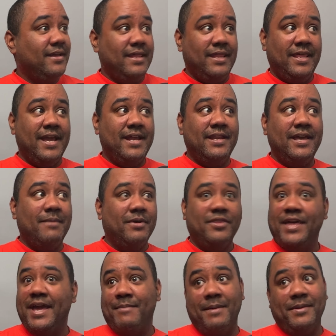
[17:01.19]
they did, but
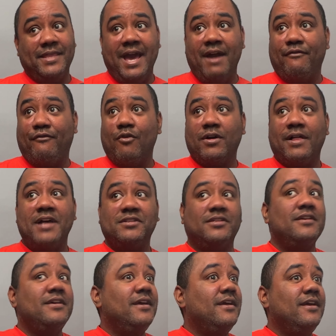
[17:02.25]
maybe they had 4 glasses.
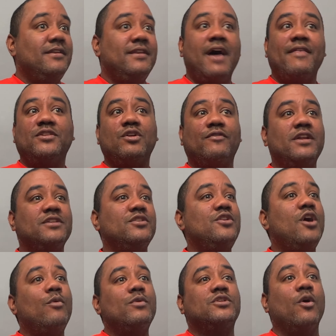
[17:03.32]
Now the server doesn't
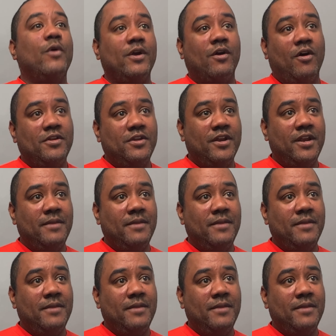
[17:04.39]
know what's going on. You know what